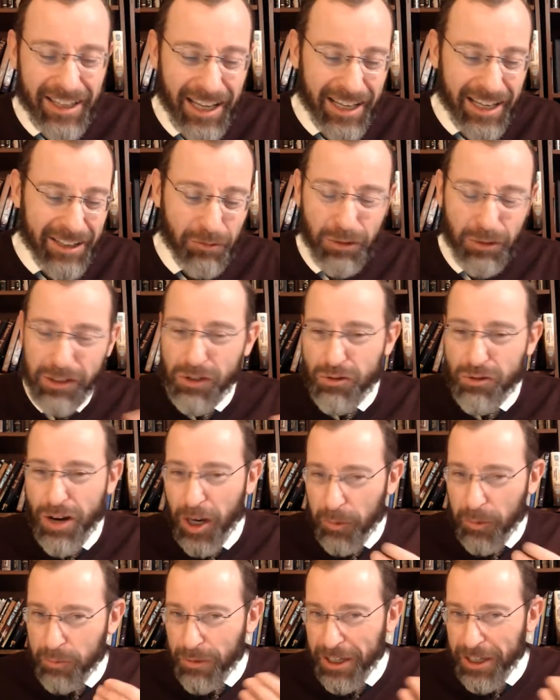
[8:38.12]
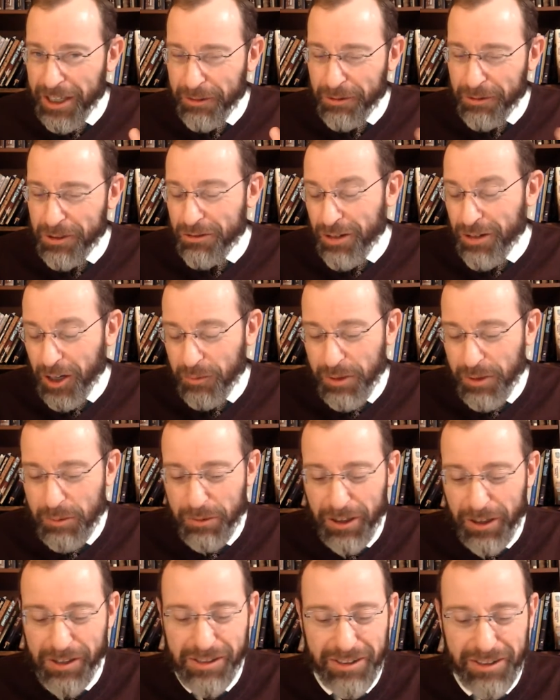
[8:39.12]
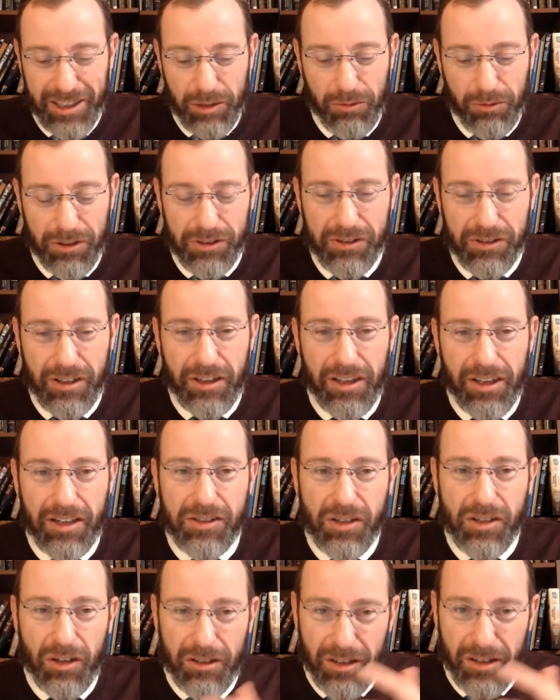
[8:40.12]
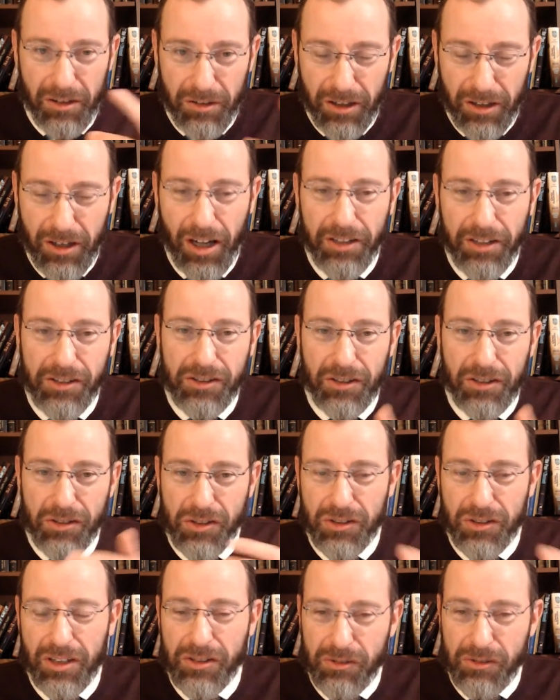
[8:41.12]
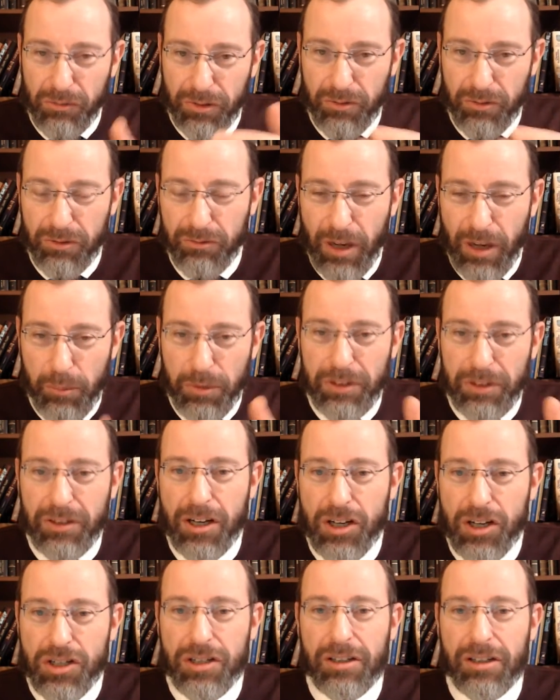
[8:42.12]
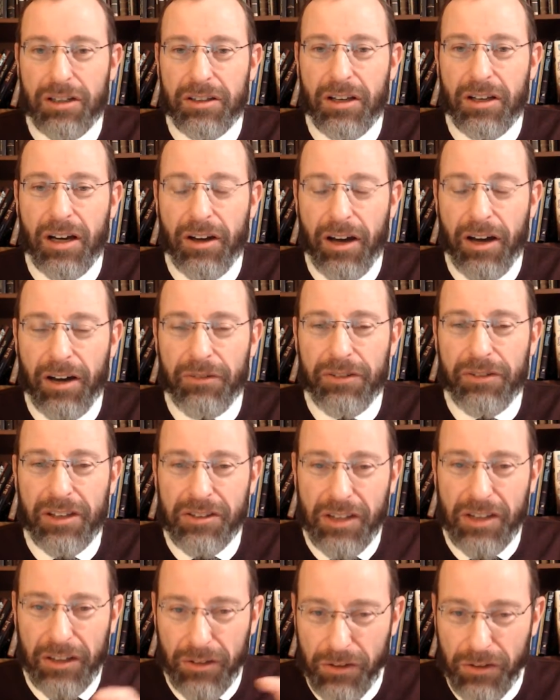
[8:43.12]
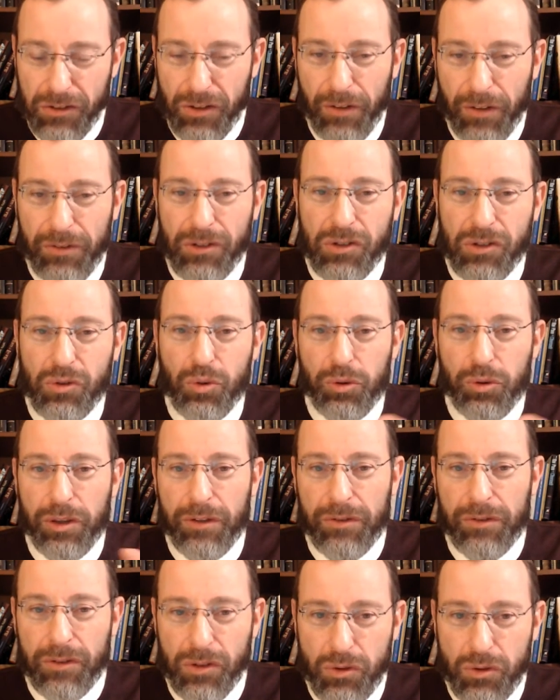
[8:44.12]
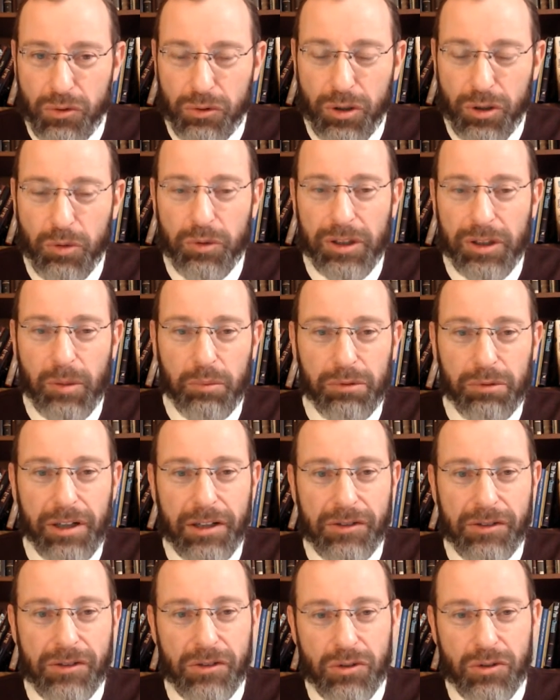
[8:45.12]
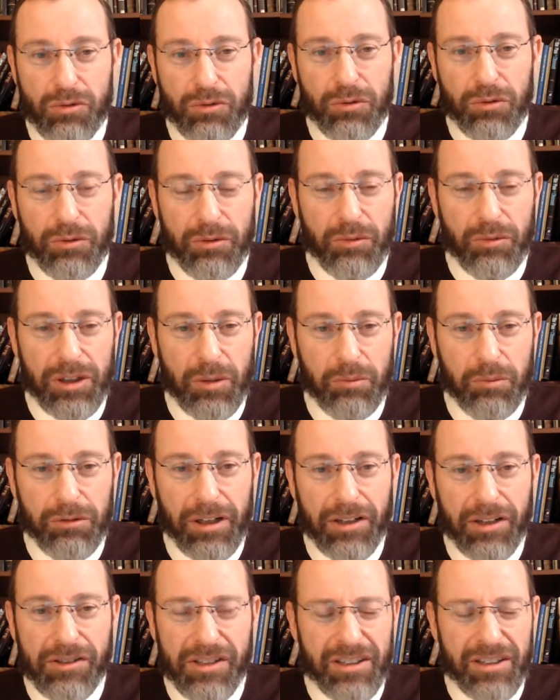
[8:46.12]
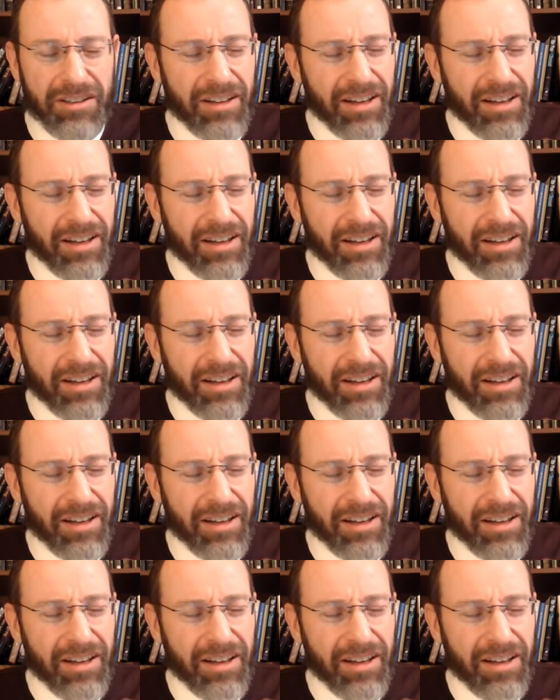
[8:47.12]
what struck me personally was this constant, this repetition of this, of the story of the straw with the bricks, and